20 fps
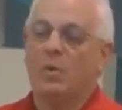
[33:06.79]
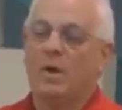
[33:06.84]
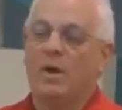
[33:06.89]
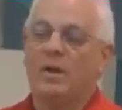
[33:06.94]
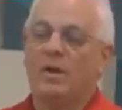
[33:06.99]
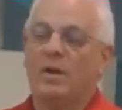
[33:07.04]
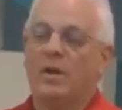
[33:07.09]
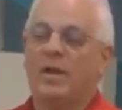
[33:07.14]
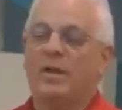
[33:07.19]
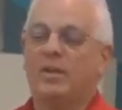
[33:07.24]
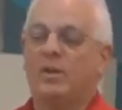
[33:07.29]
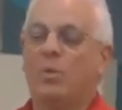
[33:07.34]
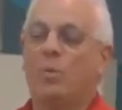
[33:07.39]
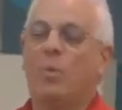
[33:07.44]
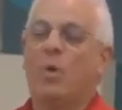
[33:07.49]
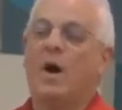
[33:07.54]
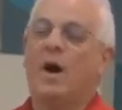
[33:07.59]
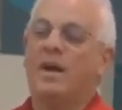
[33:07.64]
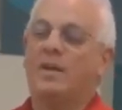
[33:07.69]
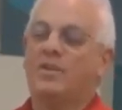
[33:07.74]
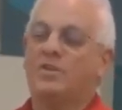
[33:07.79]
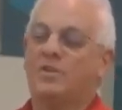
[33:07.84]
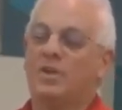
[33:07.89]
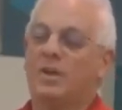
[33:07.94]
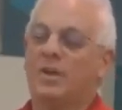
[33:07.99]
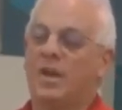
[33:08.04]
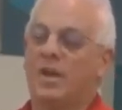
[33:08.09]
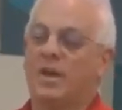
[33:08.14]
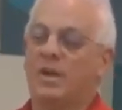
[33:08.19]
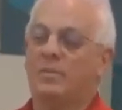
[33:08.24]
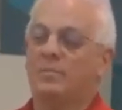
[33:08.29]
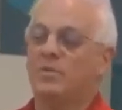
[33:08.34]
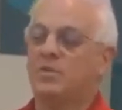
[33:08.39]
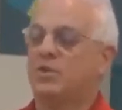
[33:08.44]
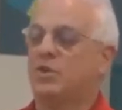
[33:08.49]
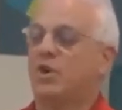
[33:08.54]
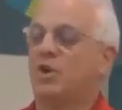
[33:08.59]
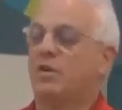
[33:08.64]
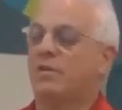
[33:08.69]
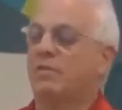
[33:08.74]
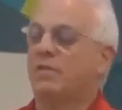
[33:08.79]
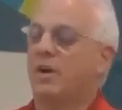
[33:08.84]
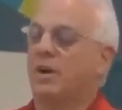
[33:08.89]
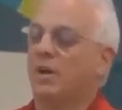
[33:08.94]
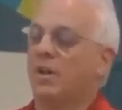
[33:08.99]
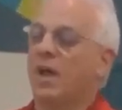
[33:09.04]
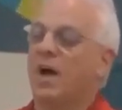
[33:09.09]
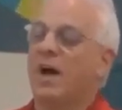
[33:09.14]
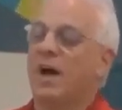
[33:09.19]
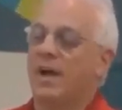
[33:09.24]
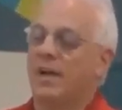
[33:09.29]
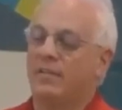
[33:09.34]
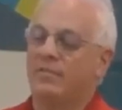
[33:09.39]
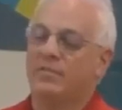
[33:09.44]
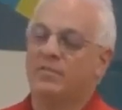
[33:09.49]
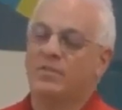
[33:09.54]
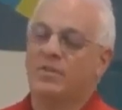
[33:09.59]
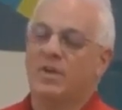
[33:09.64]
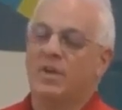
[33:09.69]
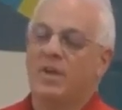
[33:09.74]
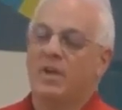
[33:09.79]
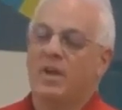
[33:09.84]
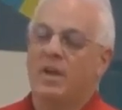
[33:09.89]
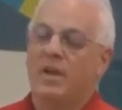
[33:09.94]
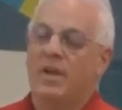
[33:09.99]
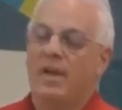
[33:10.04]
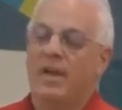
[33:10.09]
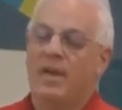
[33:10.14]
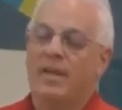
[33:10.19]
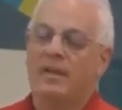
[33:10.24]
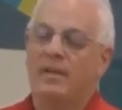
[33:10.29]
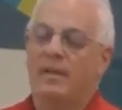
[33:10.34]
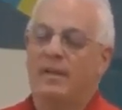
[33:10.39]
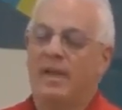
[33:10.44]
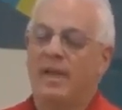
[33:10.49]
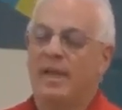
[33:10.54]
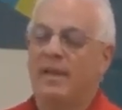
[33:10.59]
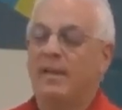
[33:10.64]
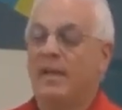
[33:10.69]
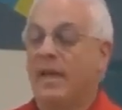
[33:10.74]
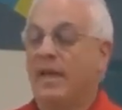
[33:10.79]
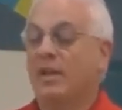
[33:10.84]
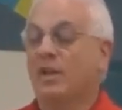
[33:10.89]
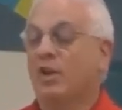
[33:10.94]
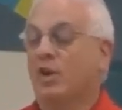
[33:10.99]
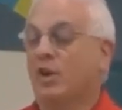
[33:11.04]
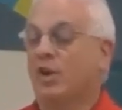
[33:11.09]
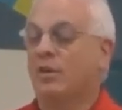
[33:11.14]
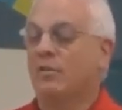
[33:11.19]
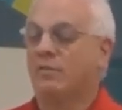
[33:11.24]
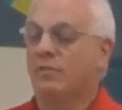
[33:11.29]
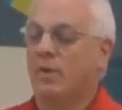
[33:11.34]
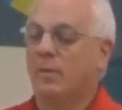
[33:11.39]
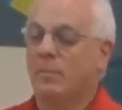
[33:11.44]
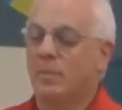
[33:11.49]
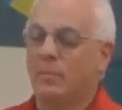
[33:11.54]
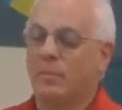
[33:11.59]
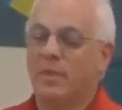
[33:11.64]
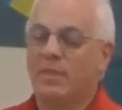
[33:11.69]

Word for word: uh, get to watch and, and observe their lives and, and, and learn from them.